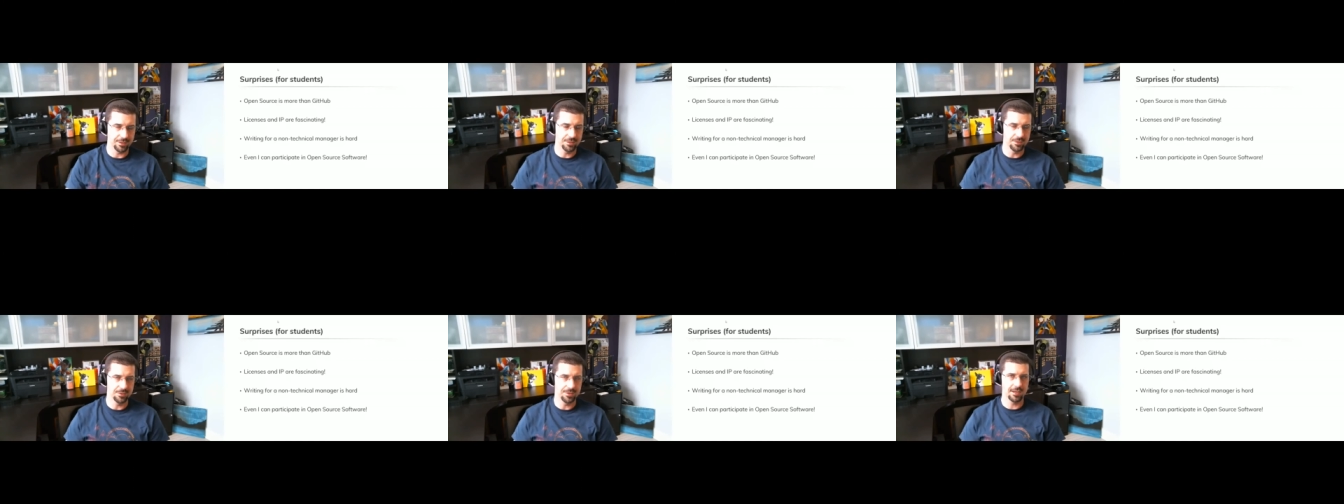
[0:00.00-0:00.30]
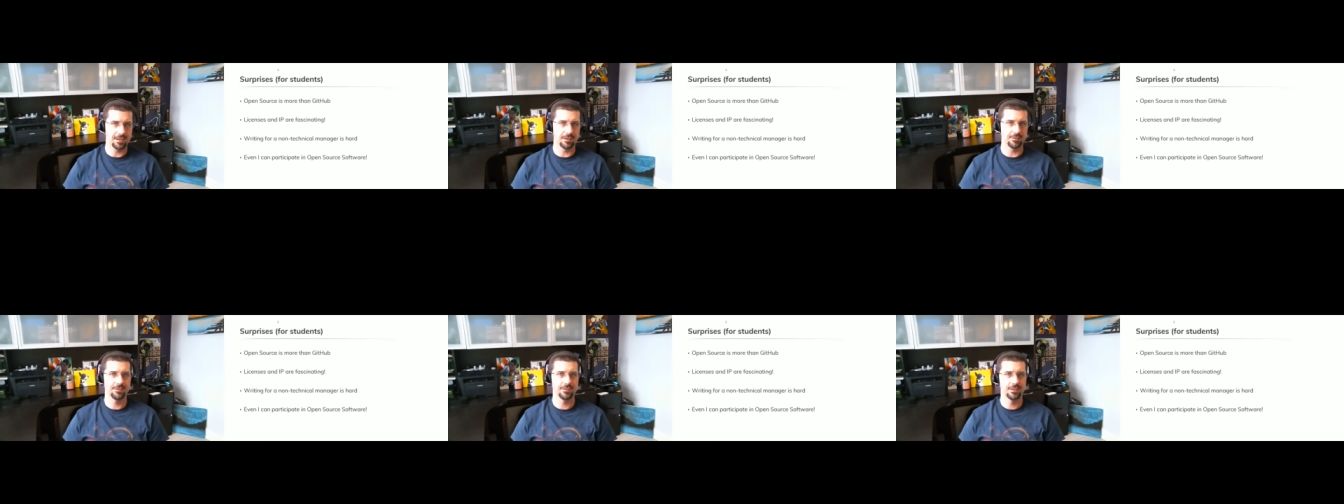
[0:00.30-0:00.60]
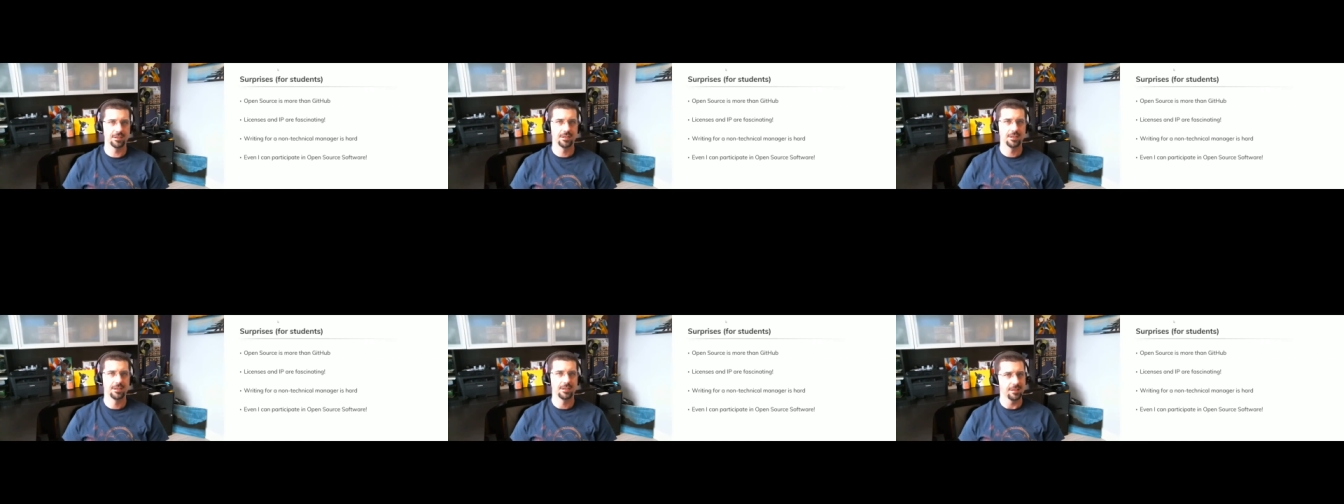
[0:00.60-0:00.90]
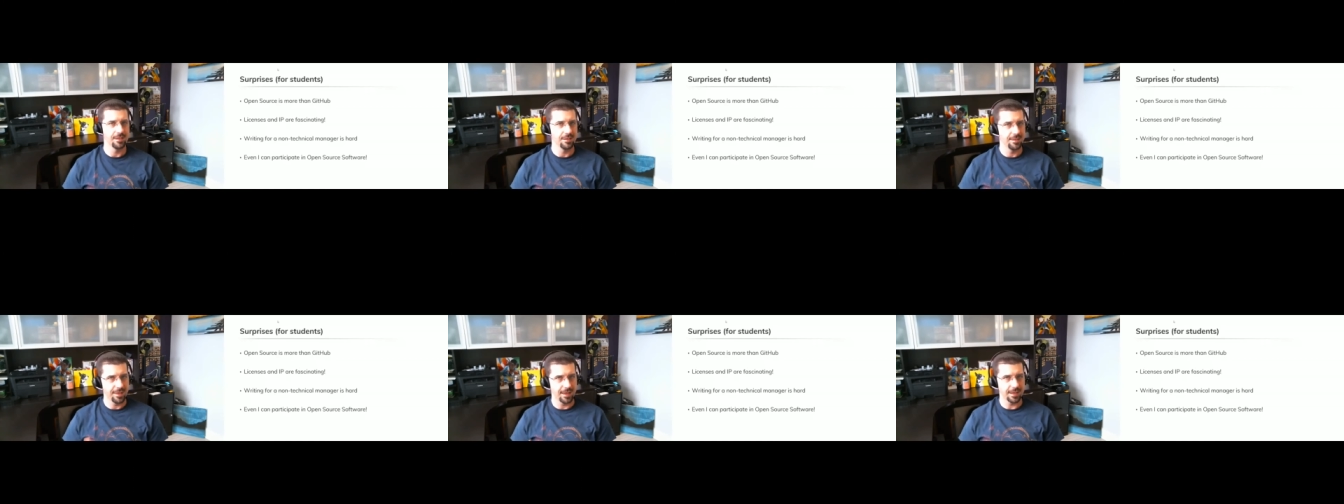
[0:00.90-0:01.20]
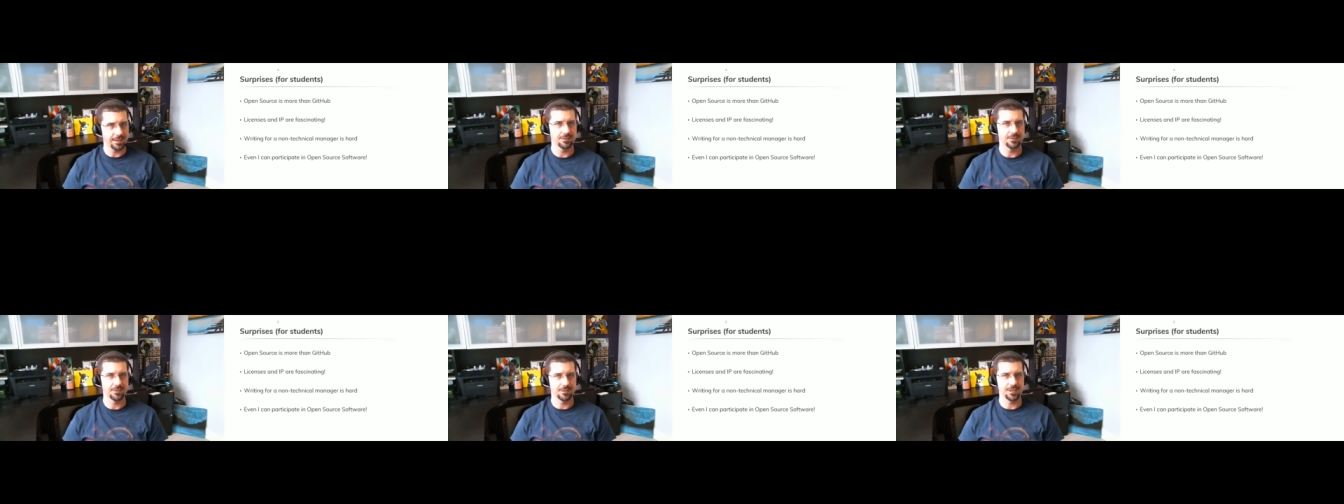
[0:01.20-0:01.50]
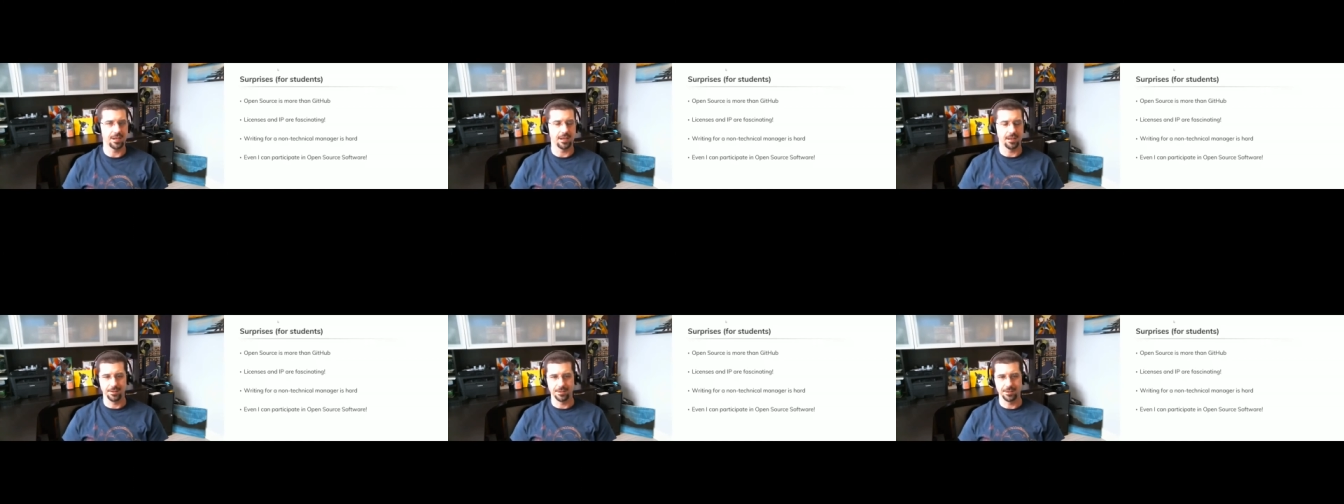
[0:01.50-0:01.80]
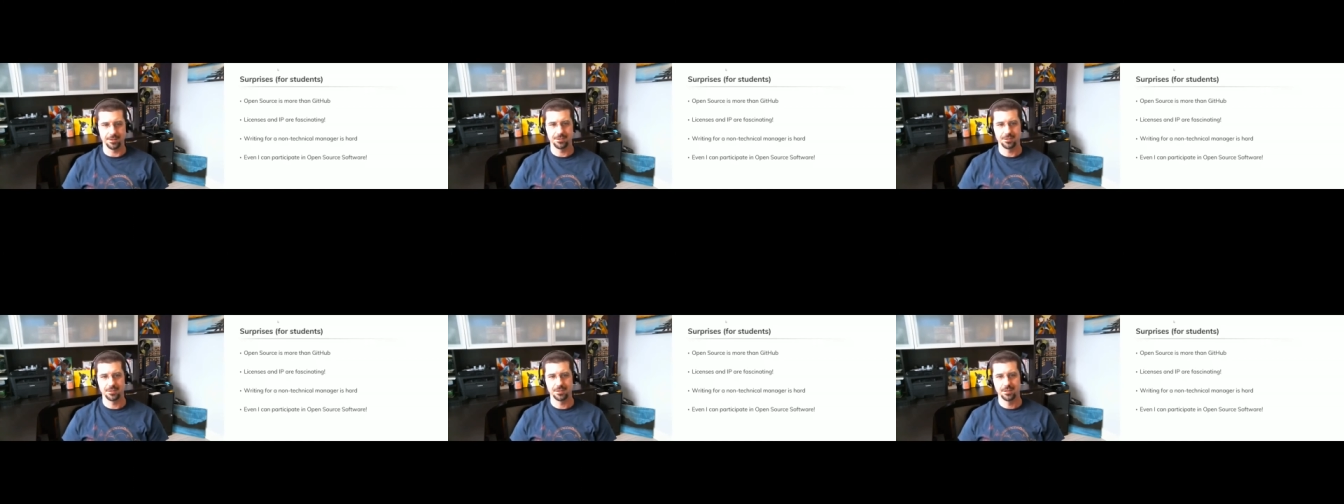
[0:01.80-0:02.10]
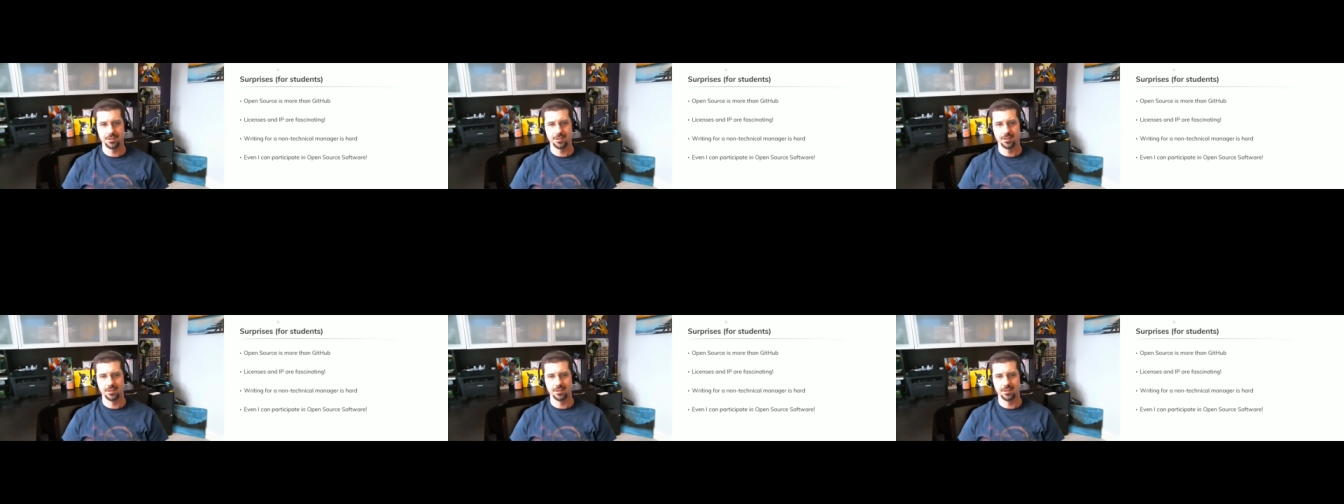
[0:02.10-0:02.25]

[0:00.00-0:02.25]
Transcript: you have, that's the challenge.